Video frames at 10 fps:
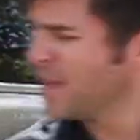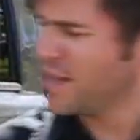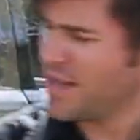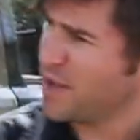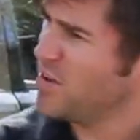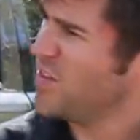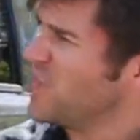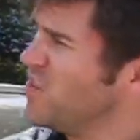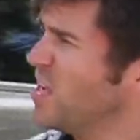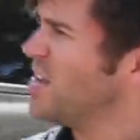Now you can
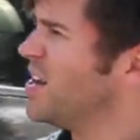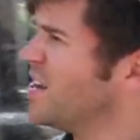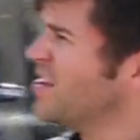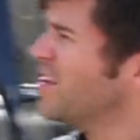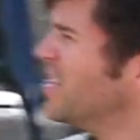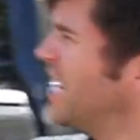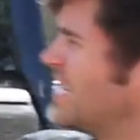see uh, we got